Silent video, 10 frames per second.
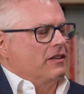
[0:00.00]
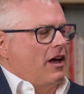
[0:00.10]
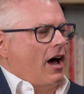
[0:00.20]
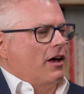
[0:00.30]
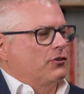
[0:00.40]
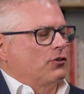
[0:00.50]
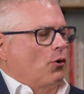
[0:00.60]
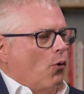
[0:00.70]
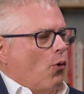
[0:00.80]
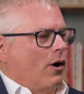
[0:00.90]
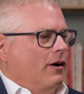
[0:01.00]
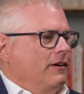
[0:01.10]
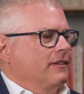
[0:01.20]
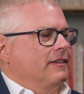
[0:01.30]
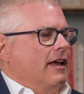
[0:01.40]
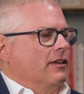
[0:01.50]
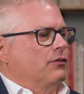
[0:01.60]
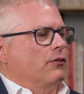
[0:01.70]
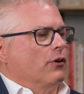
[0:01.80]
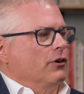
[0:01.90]
S.C.O.R.E. stands
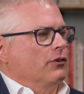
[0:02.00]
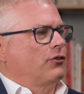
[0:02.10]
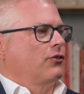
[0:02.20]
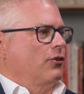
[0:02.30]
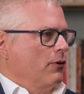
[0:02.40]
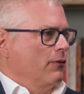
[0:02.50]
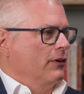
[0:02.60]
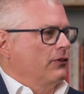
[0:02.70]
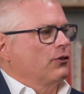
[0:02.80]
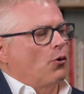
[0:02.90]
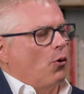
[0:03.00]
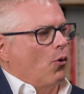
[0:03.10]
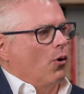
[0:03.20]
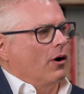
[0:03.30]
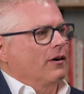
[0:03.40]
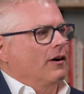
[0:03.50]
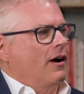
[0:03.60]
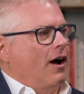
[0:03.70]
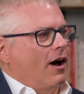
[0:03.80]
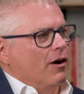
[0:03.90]
for Service Corps
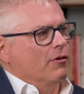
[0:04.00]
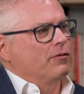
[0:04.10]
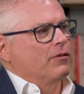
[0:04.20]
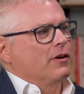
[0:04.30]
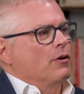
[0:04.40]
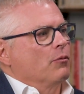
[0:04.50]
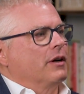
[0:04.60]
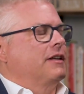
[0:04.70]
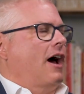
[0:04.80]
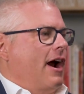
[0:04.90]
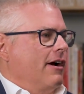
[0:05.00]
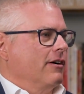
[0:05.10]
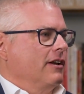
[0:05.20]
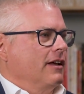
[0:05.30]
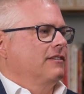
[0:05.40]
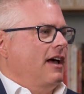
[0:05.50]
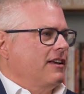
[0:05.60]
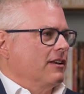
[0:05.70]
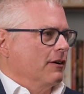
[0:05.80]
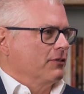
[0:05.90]
of Retired
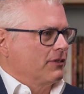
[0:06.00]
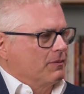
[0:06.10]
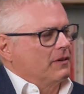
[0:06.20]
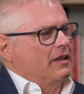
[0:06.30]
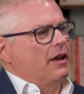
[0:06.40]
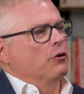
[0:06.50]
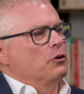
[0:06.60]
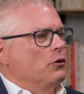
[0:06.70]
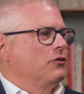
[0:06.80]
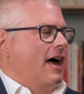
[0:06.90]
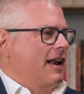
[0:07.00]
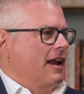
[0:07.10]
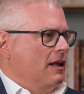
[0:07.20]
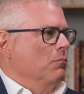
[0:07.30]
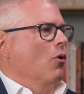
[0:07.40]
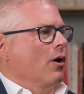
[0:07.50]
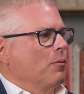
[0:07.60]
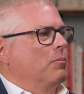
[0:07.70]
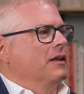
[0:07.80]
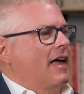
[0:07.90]
Executives. They don't use that anymore,
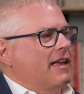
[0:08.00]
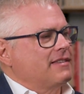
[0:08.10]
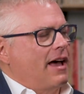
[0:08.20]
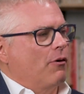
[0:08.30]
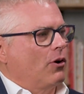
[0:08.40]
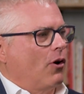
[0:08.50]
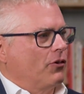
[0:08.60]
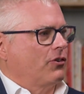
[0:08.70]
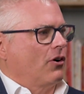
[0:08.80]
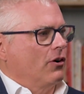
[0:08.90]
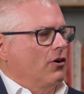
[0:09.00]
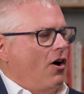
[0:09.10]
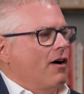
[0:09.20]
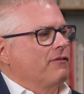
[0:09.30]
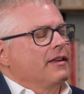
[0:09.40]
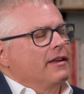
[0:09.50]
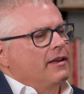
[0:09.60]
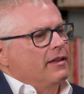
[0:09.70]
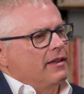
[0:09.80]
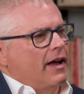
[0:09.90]
but that's how it all started off.
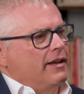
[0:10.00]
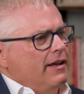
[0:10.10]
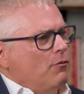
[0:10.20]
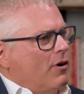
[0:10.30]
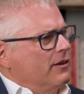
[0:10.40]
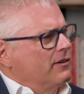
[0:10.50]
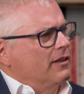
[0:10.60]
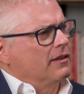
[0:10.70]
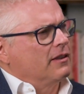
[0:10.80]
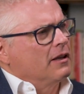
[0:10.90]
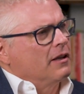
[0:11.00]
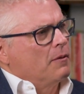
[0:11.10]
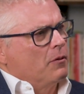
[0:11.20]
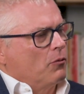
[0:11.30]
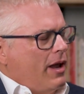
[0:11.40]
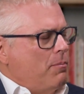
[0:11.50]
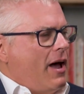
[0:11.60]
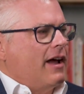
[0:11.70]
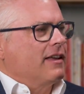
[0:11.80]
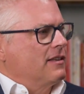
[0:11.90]
The idea was that way
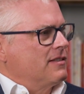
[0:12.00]
back in the